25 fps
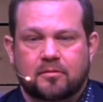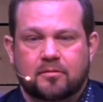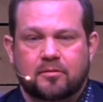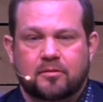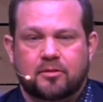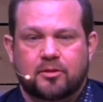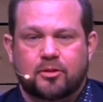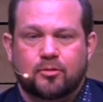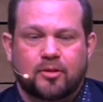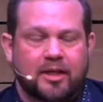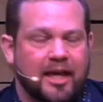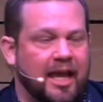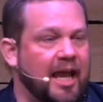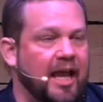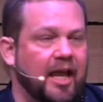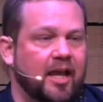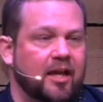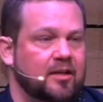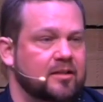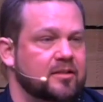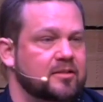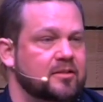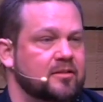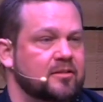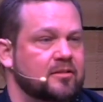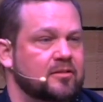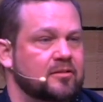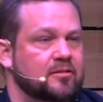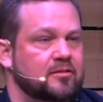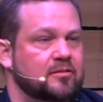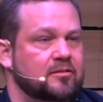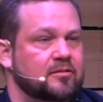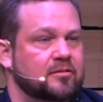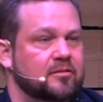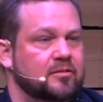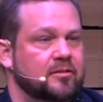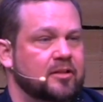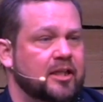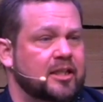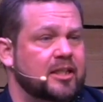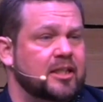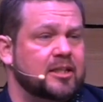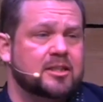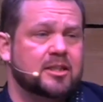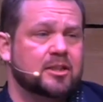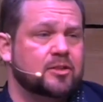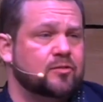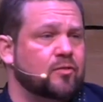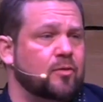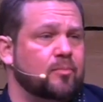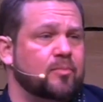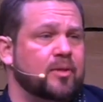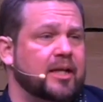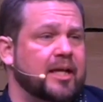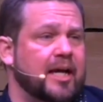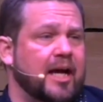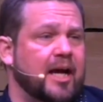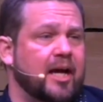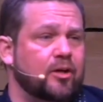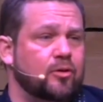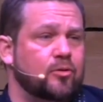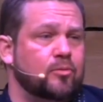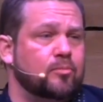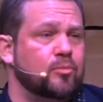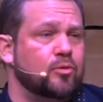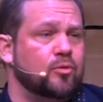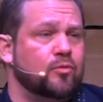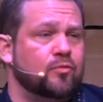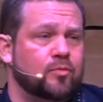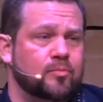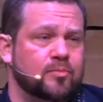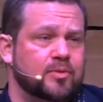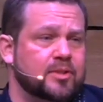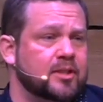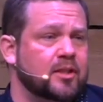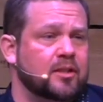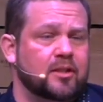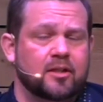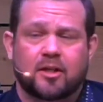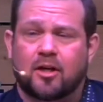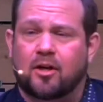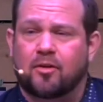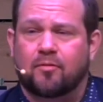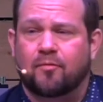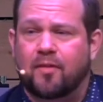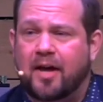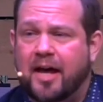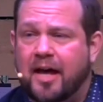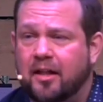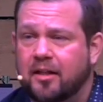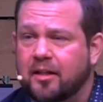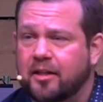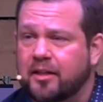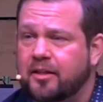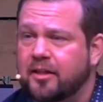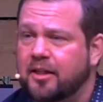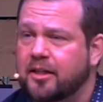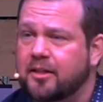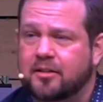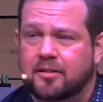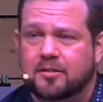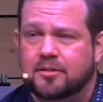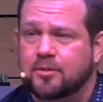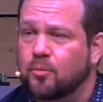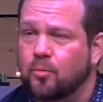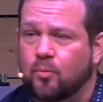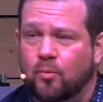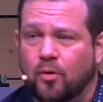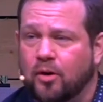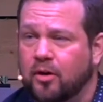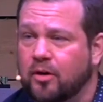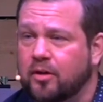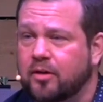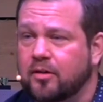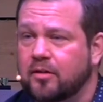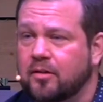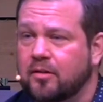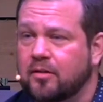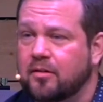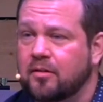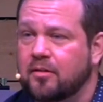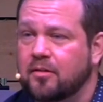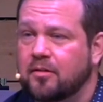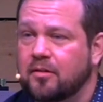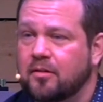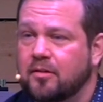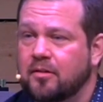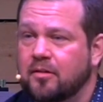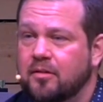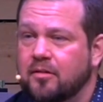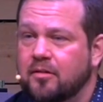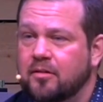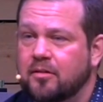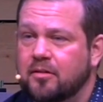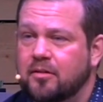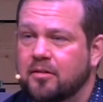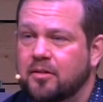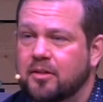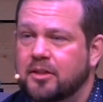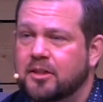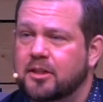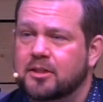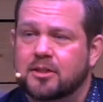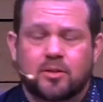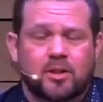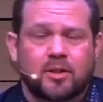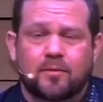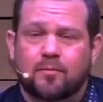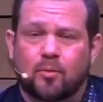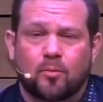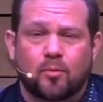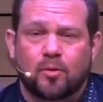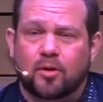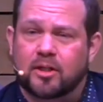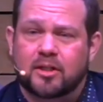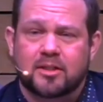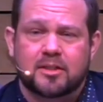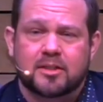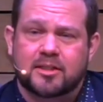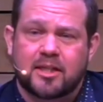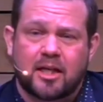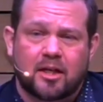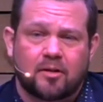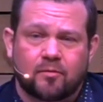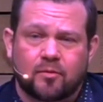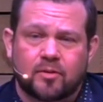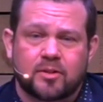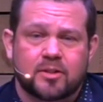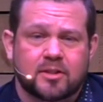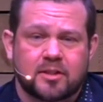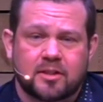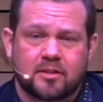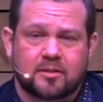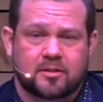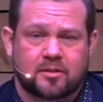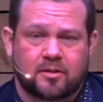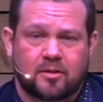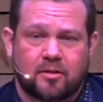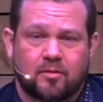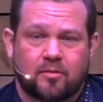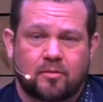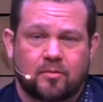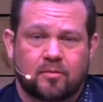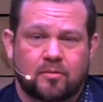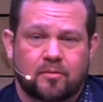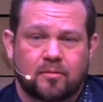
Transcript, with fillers: You can't. And this is from the guy who moved from Silicon Valley. It doesn't work. It doesn't even work in San Francisco.